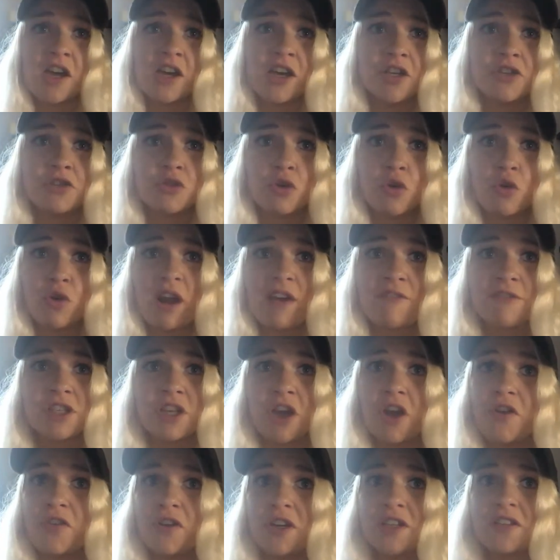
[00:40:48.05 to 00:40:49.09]
urge all
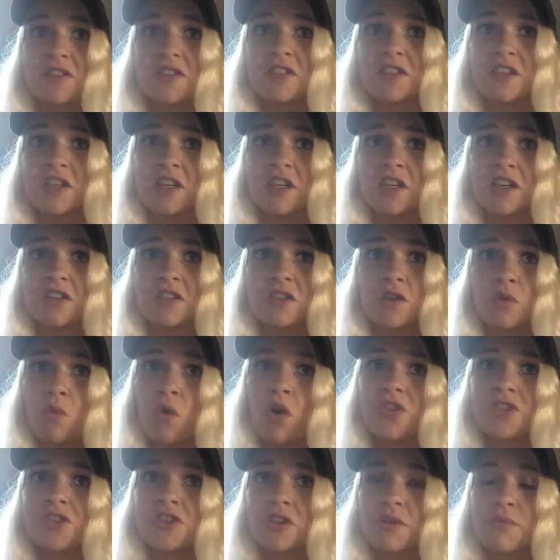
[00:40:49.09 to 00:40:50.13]
Evertonians to
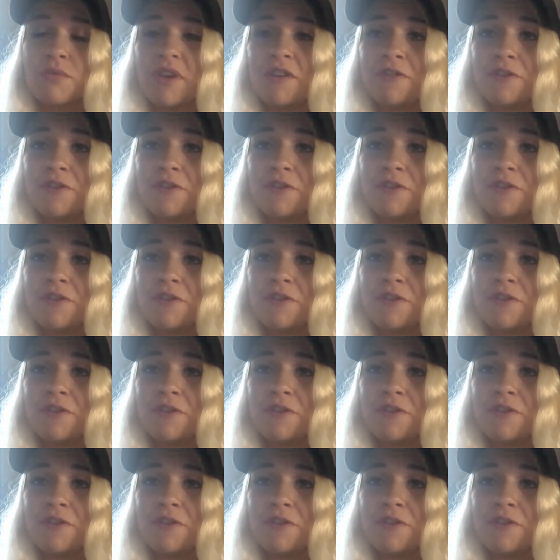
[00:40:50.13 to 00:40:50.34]
watch them.